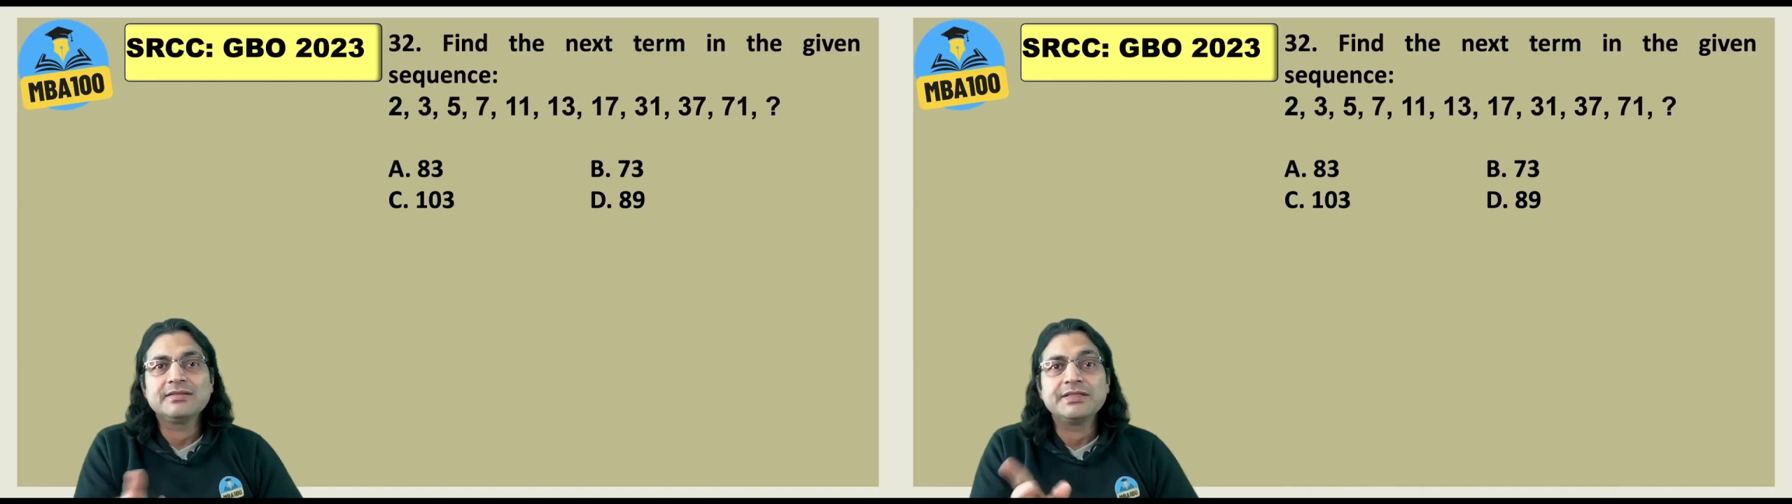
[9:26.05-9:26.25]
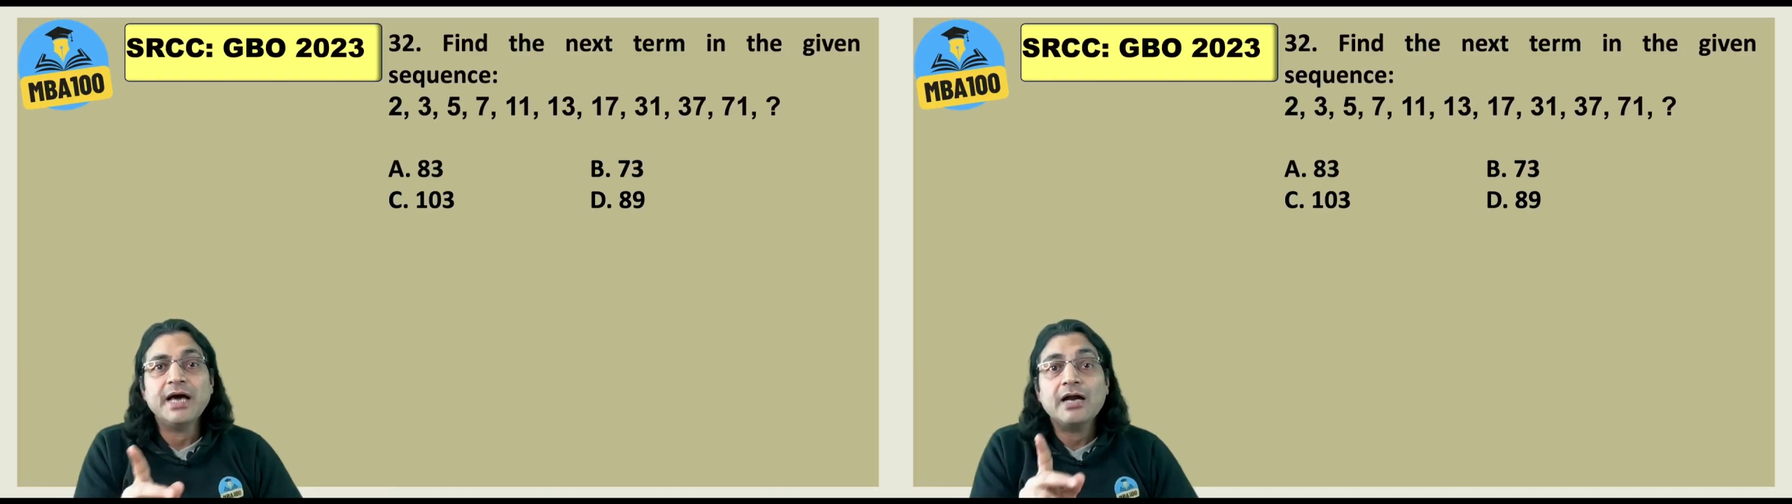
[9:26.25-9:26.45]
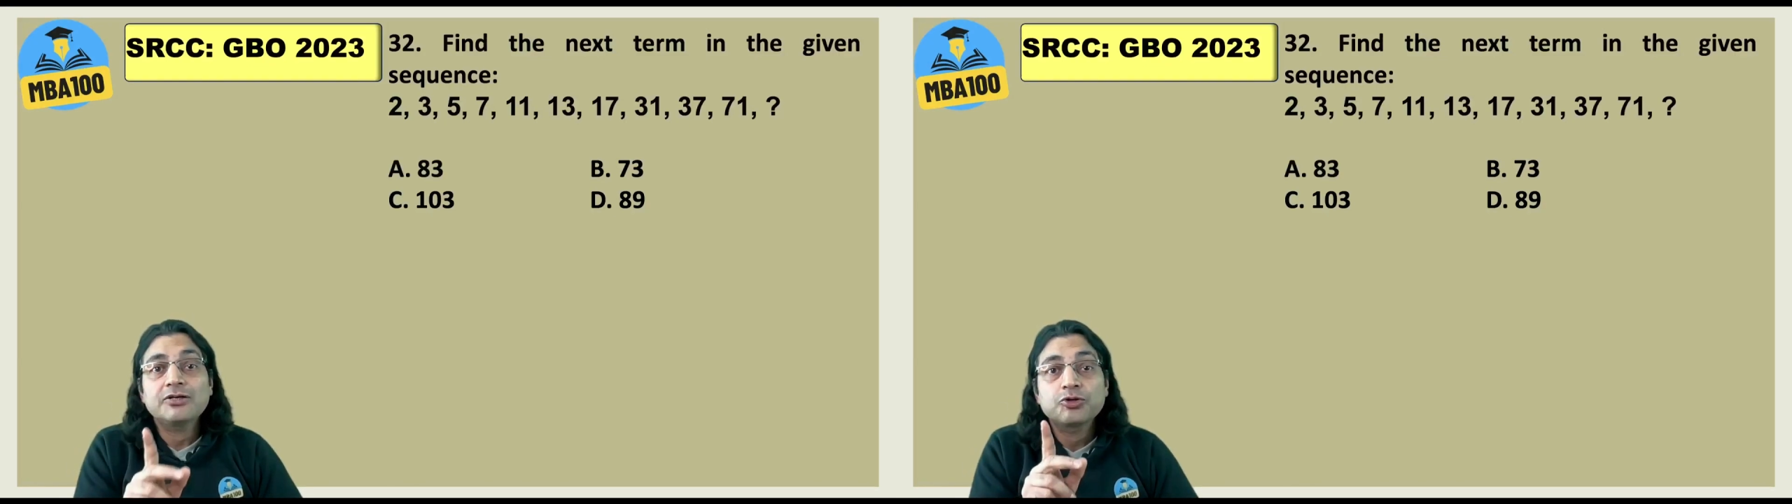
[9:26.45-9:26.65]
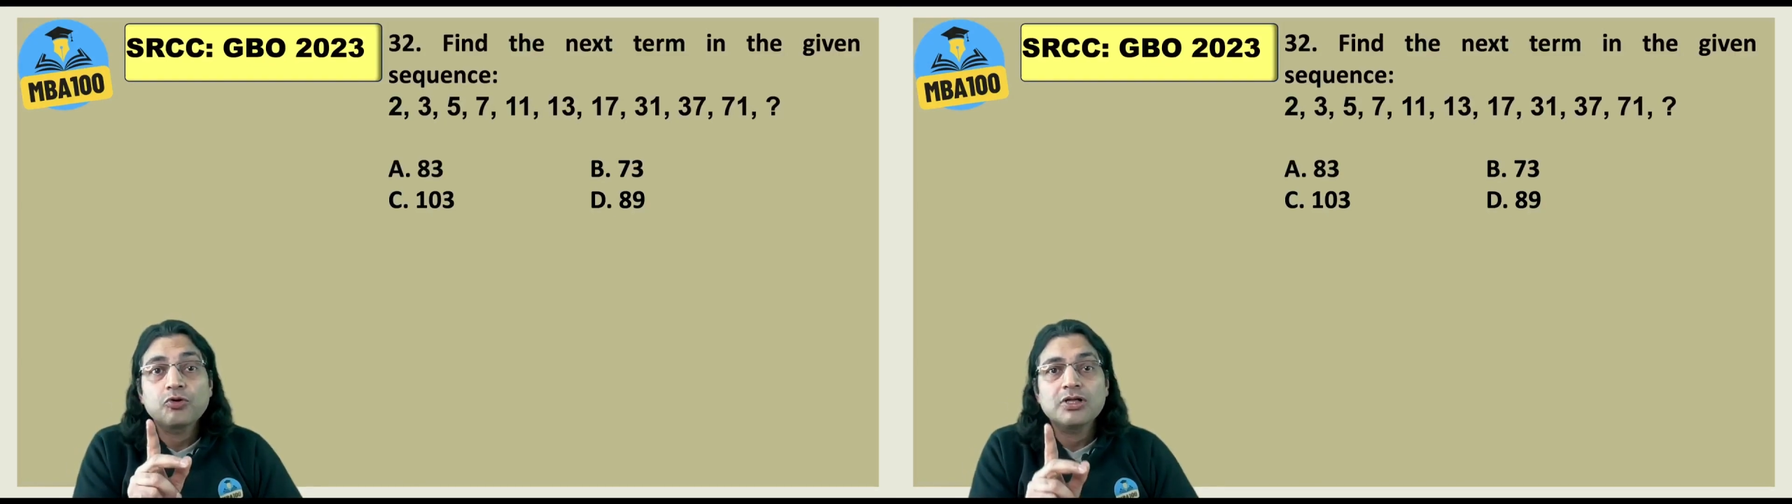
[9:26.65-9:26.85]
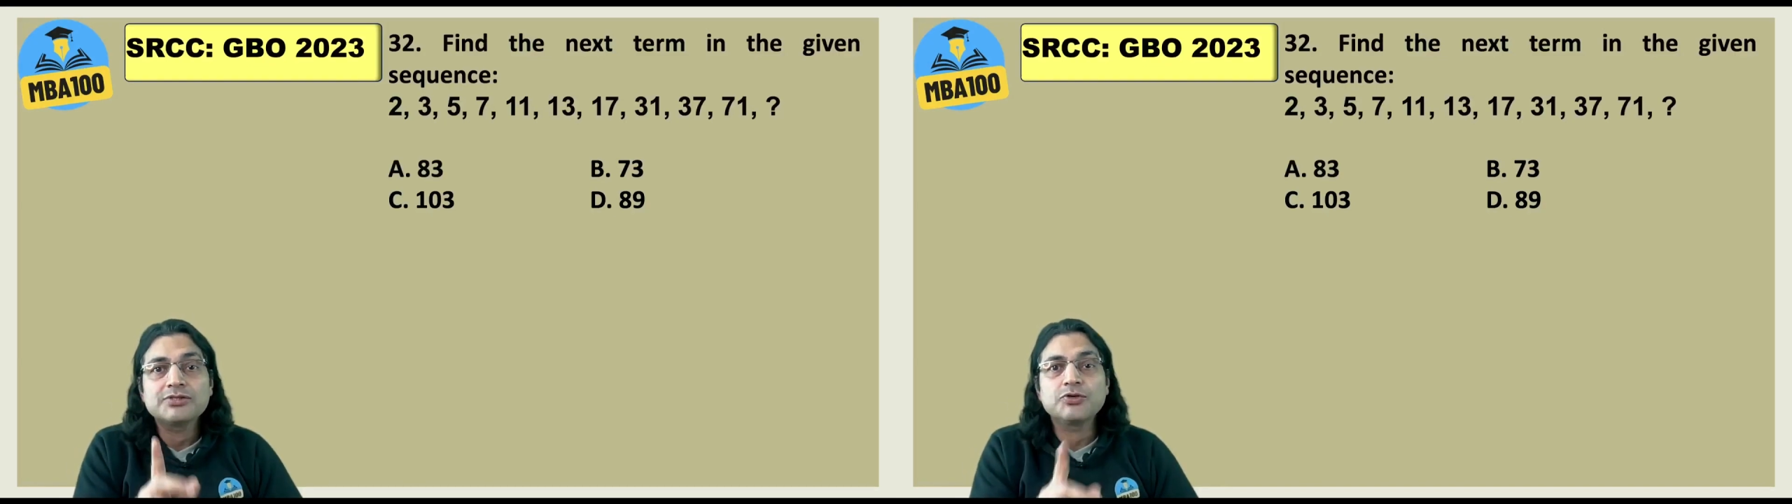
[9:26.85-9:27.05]
that should
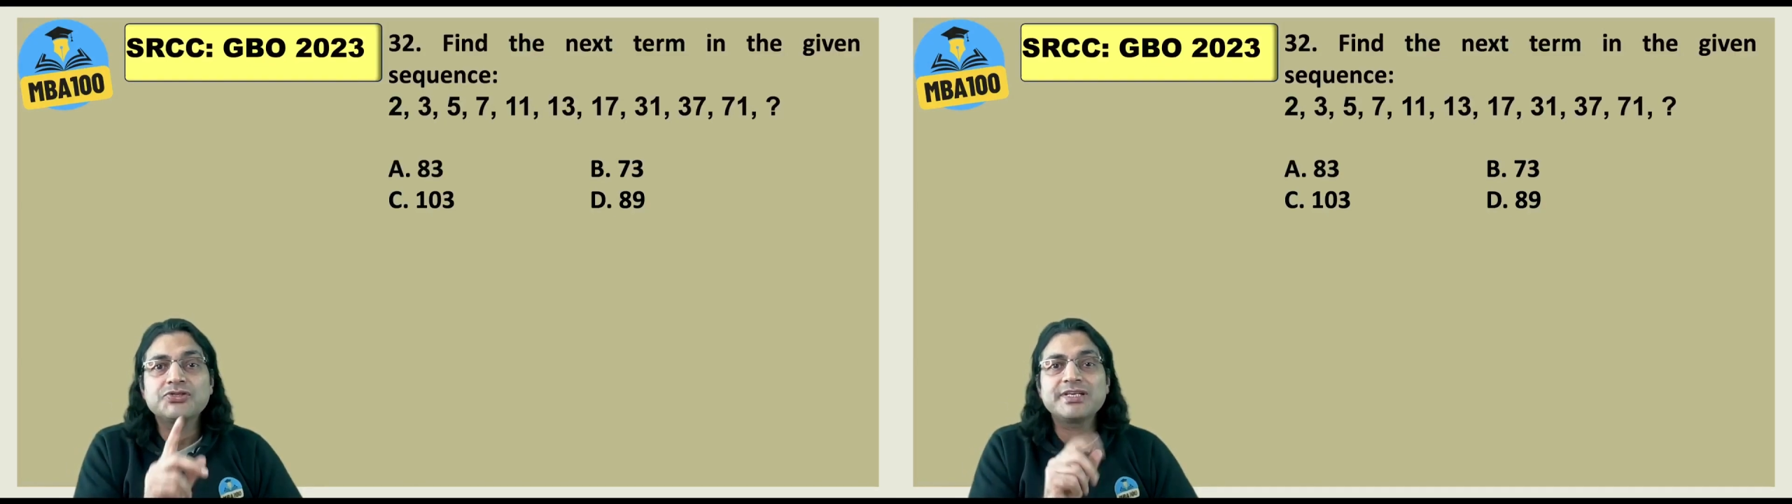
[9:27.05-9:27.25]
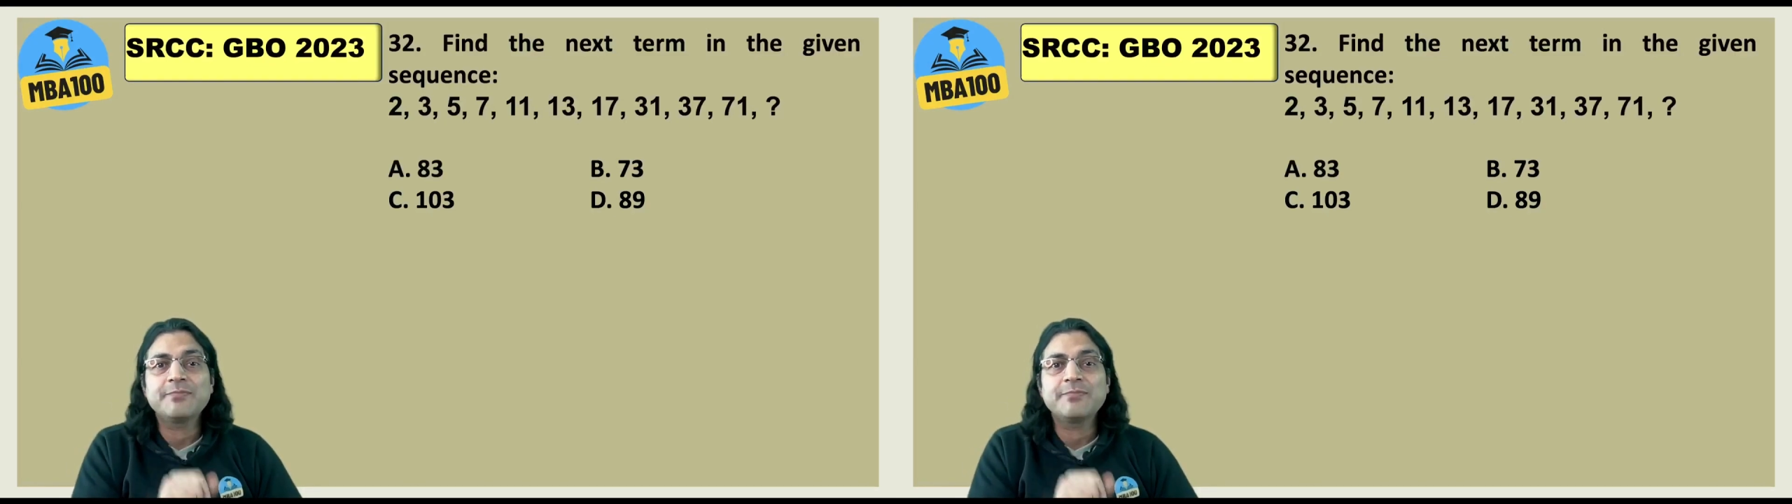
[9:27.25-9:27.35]
also stay